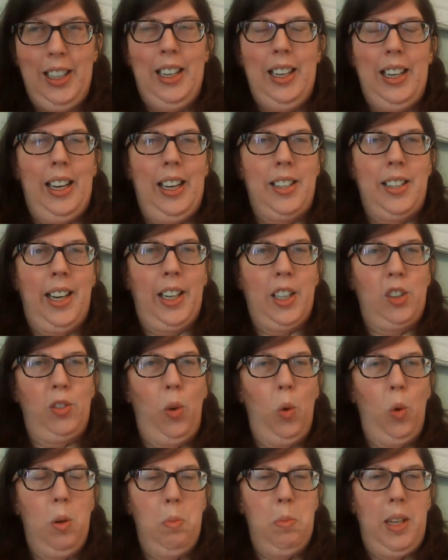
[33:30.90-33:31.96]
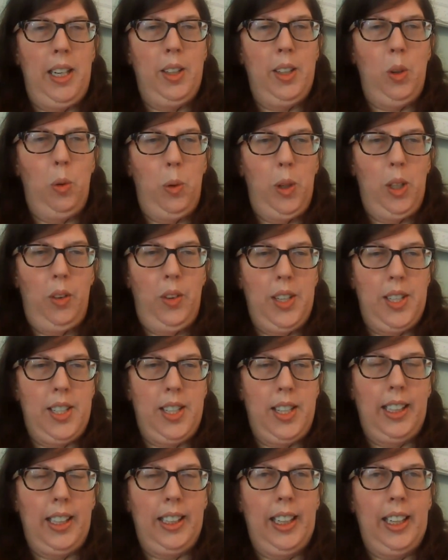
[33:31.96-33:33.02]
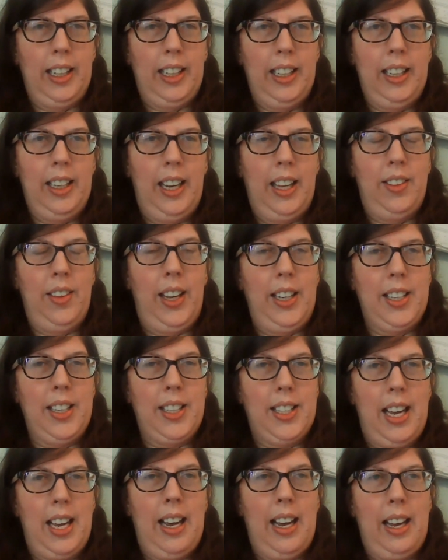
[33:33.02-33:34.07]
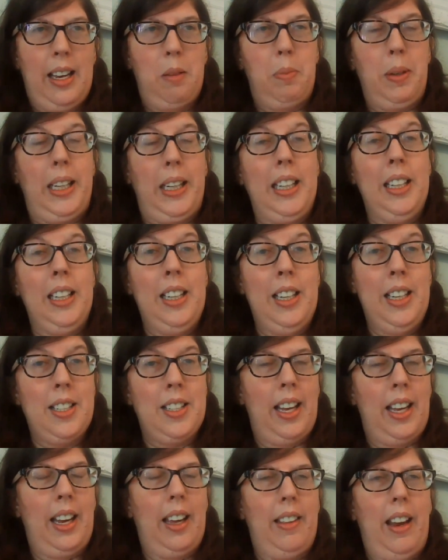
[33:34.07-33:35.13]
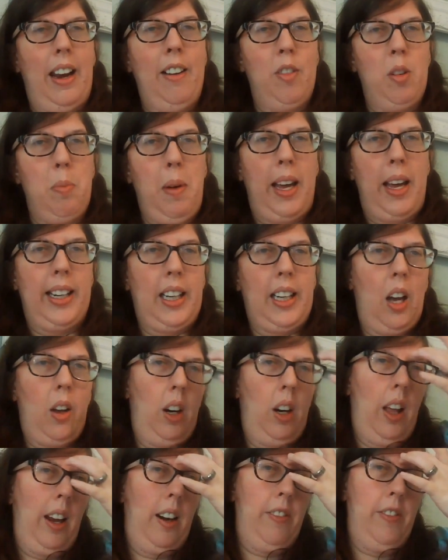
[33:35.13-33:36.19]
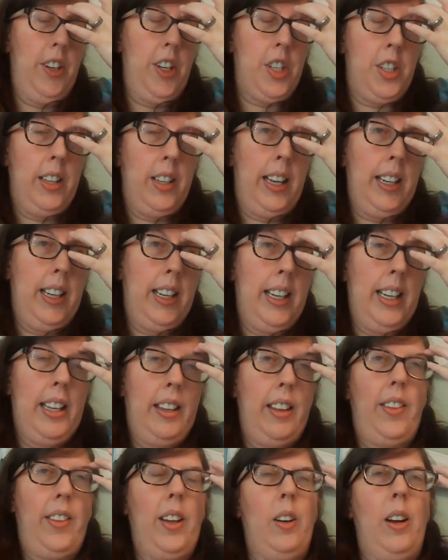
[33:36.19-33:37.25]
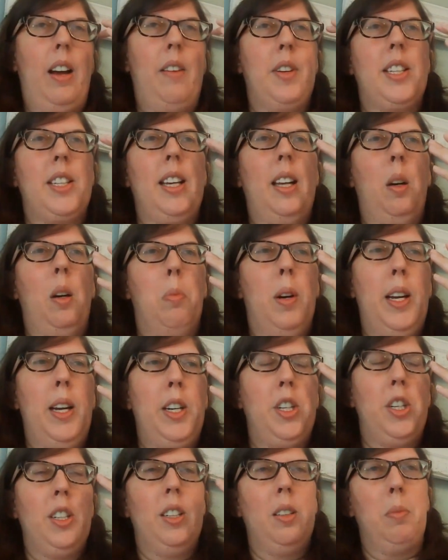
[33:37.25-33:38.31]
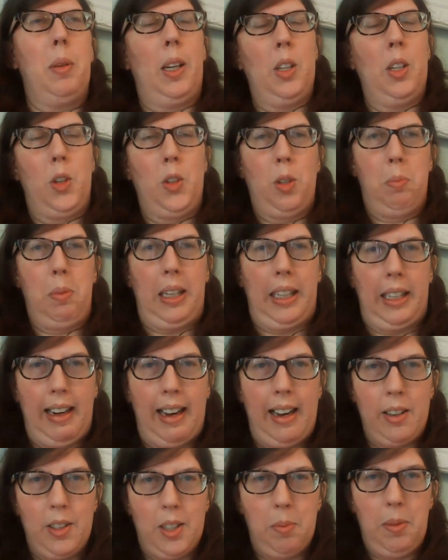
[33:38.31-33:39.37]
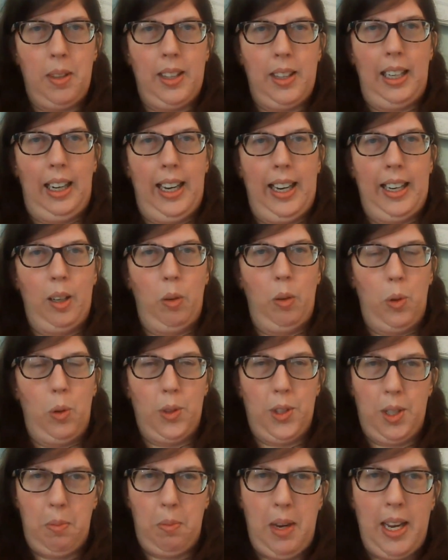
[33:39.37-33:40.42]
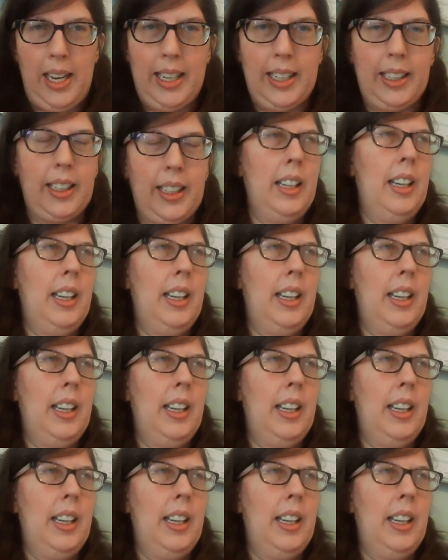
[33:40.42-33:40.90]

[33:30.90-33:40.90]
it takes four men to reel this thing in, and they decide because everybody caught a lot of fish that day that they'll have a celebration because there's a big announcement that Landon wants to make.